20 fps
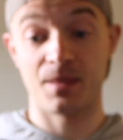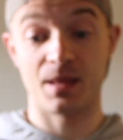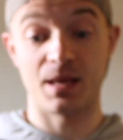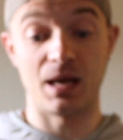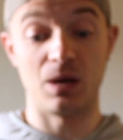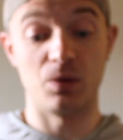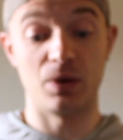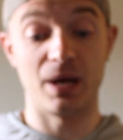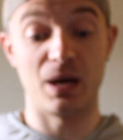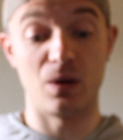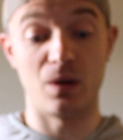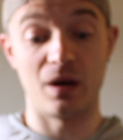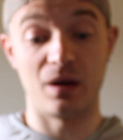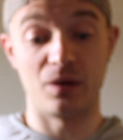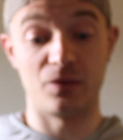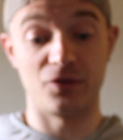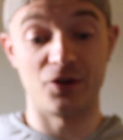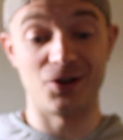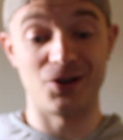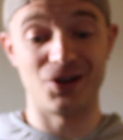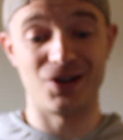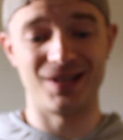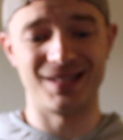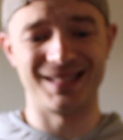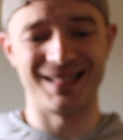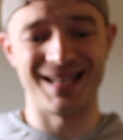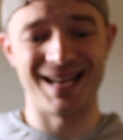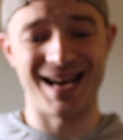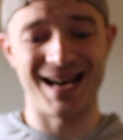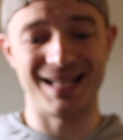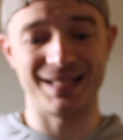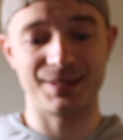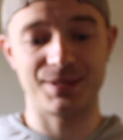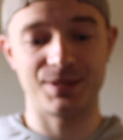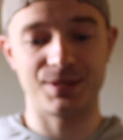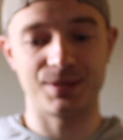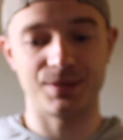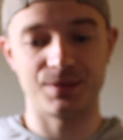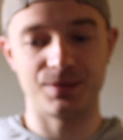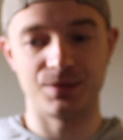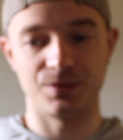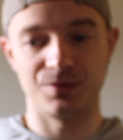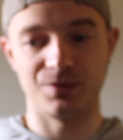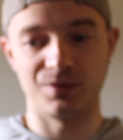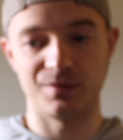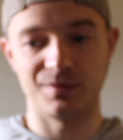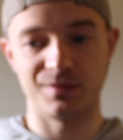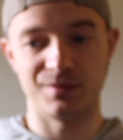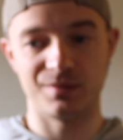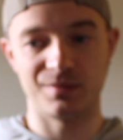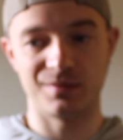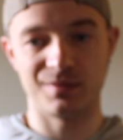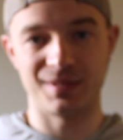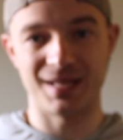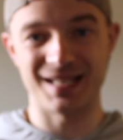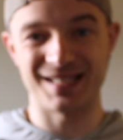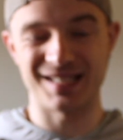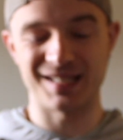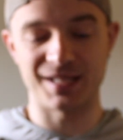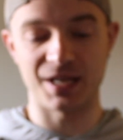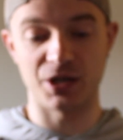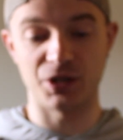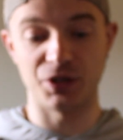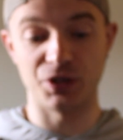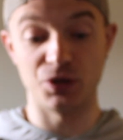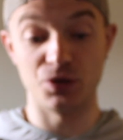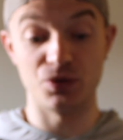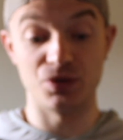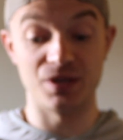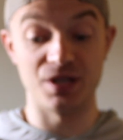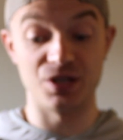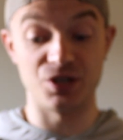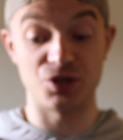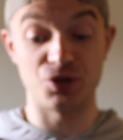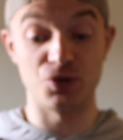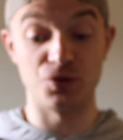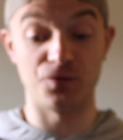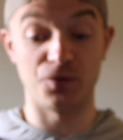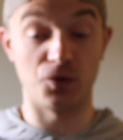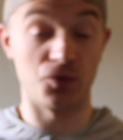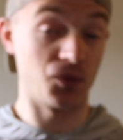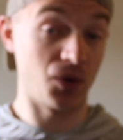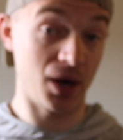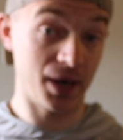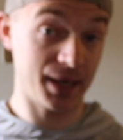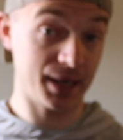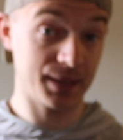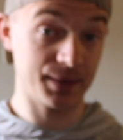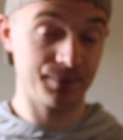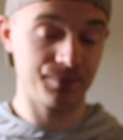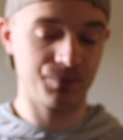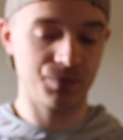I would, however, not necessarily use this shoe for running.